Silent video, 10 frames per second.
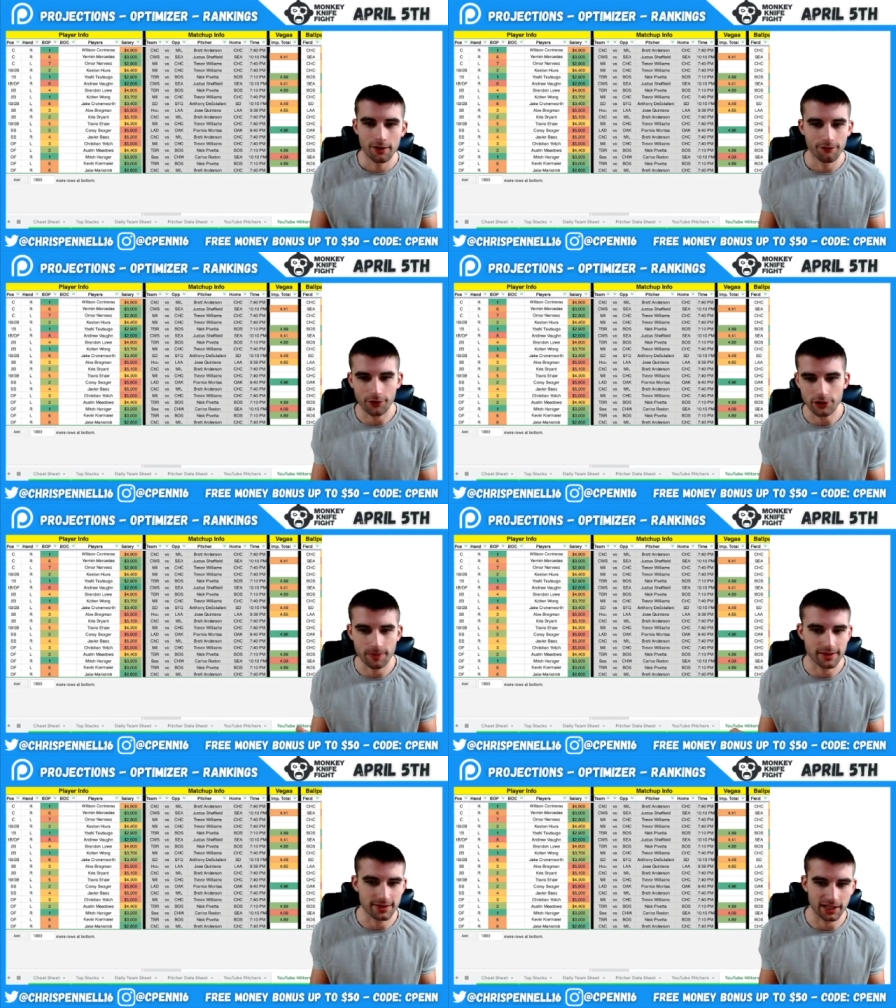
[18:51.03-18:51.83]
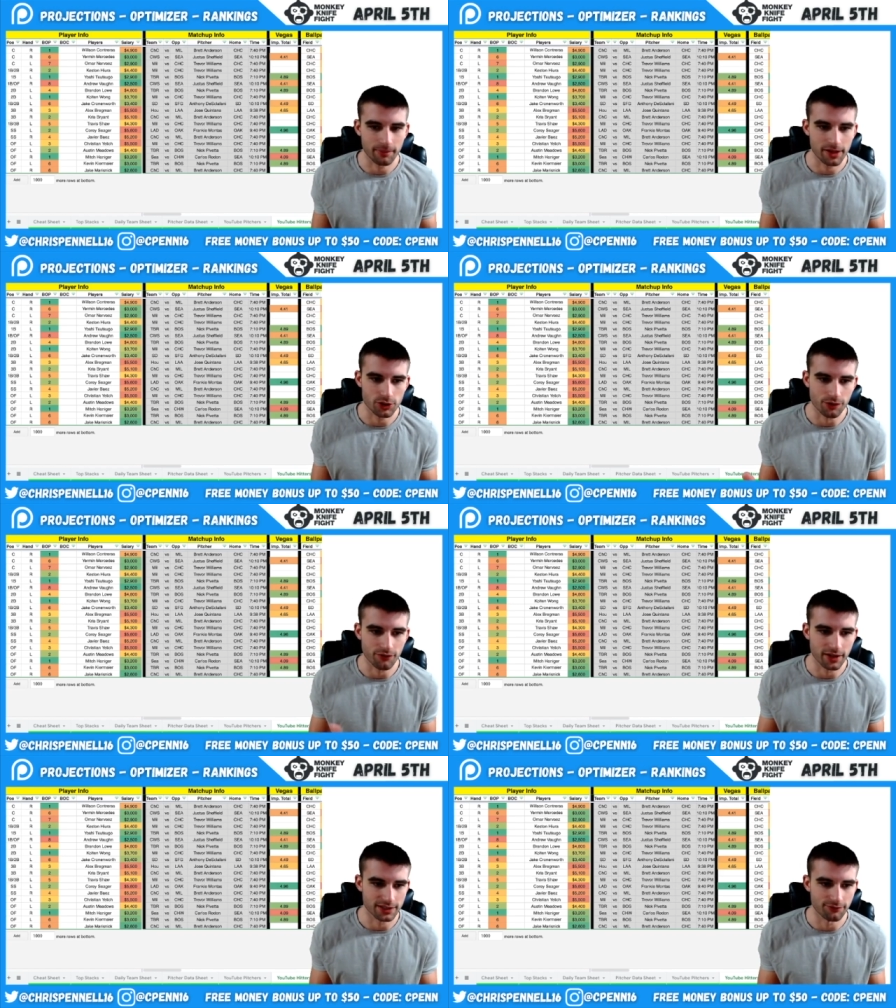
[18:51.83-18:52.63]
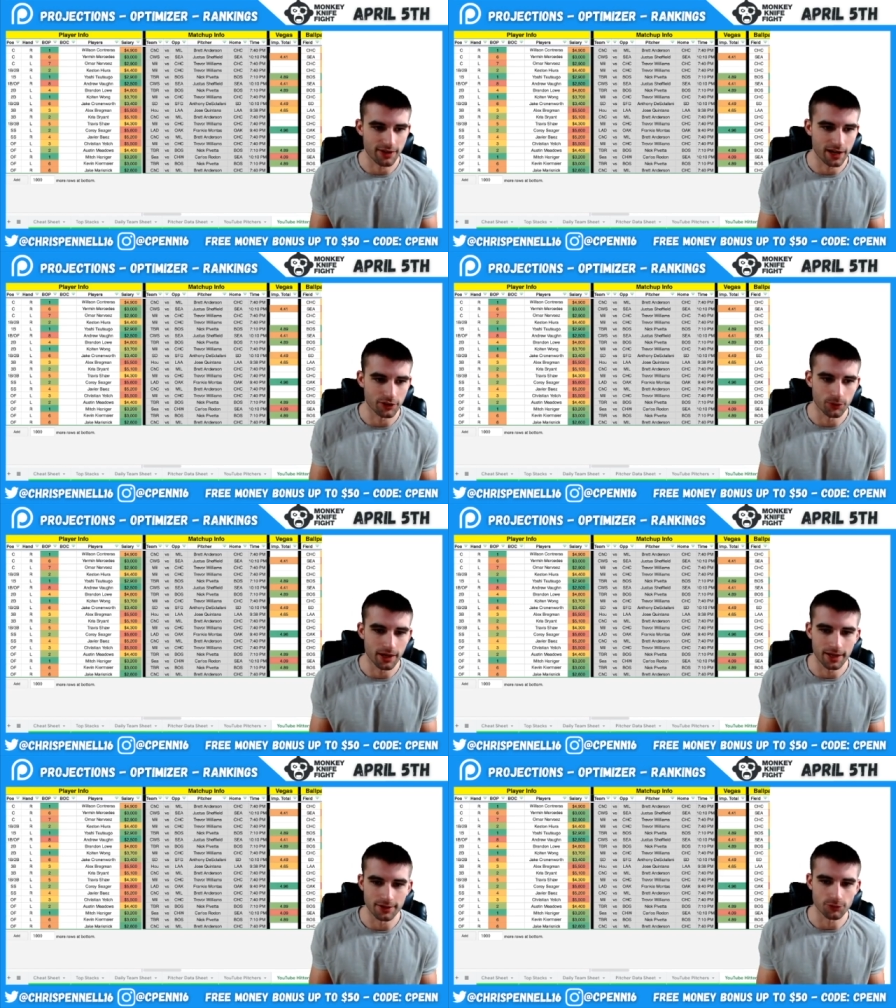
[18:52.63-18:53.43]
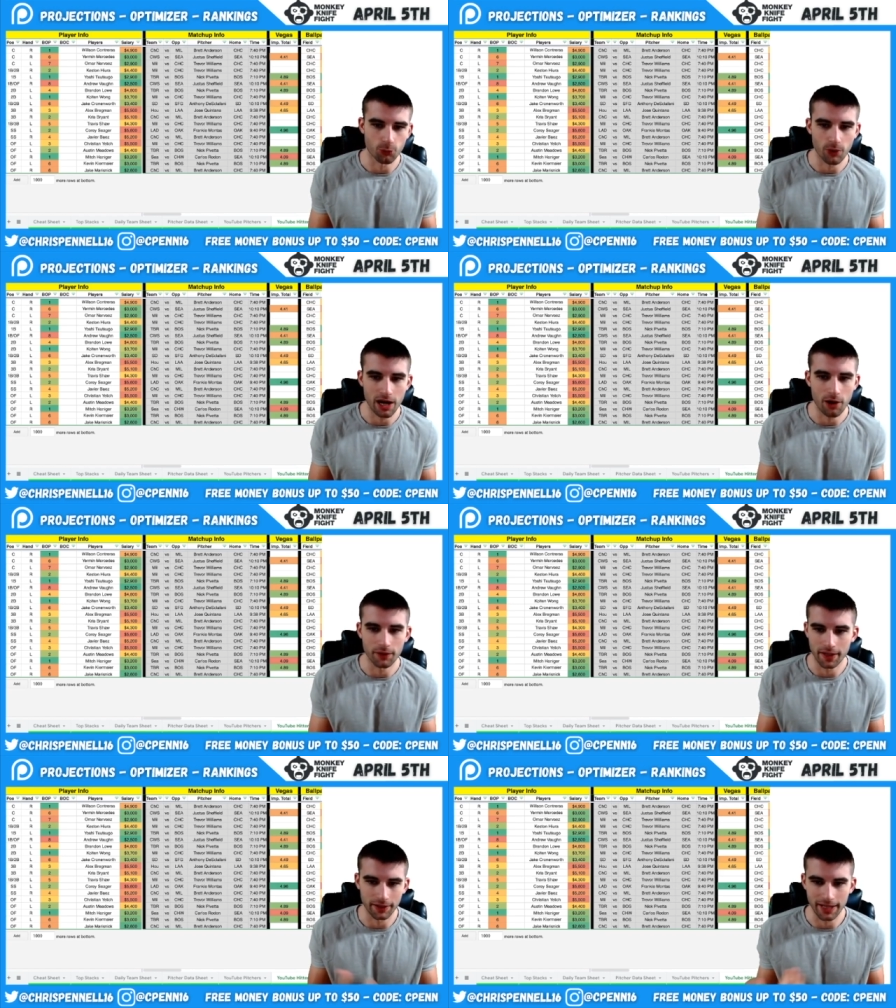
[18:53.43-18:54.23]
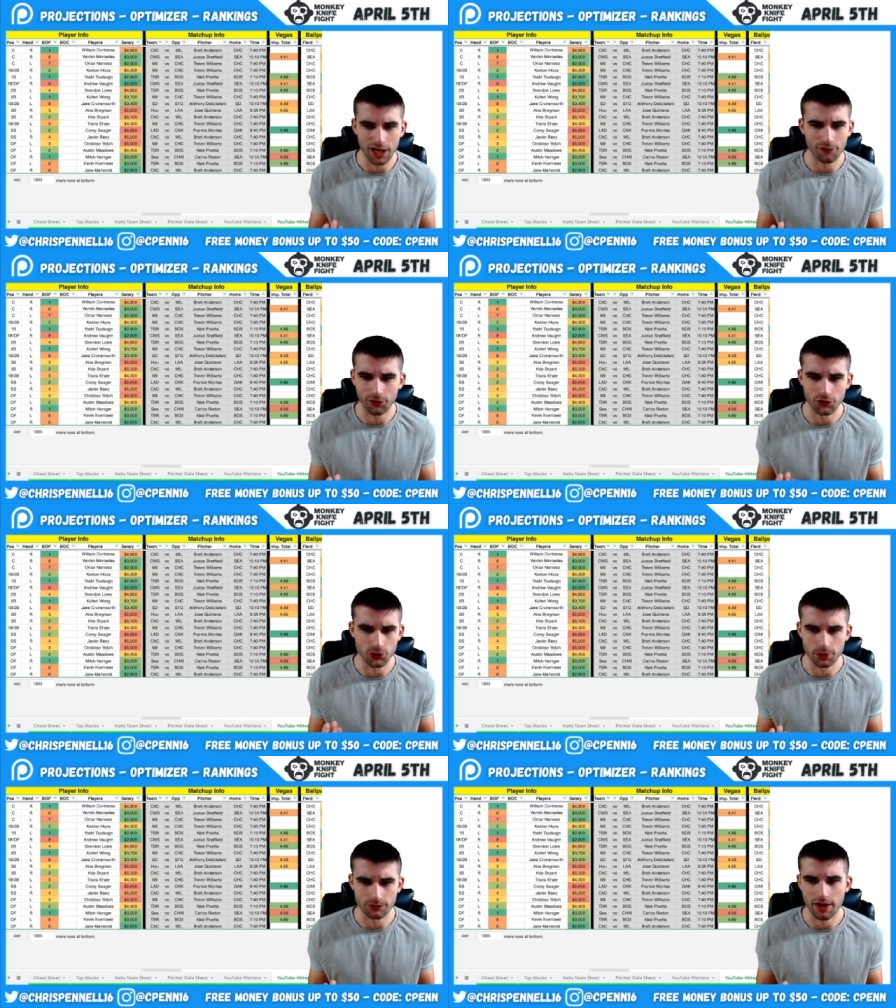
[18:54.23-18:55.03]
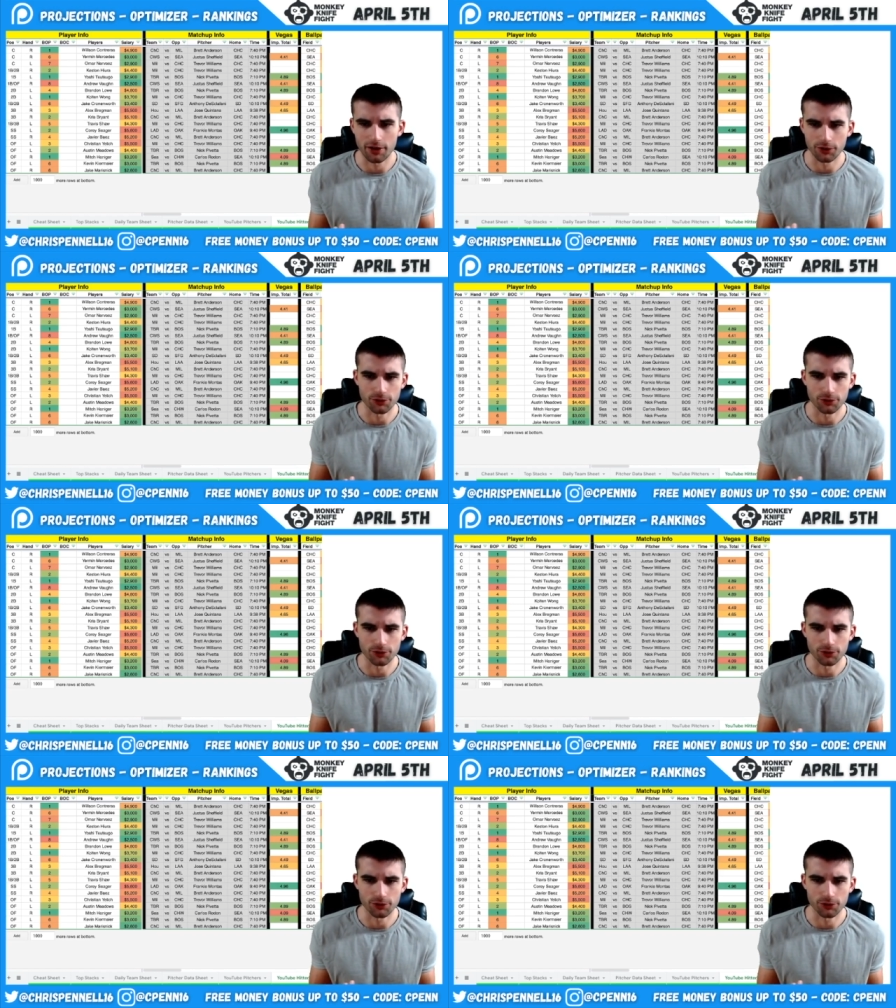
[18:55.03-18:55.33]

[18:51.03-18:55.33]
First base, second base, you can find some value as well. Then in the outfield, there's always value.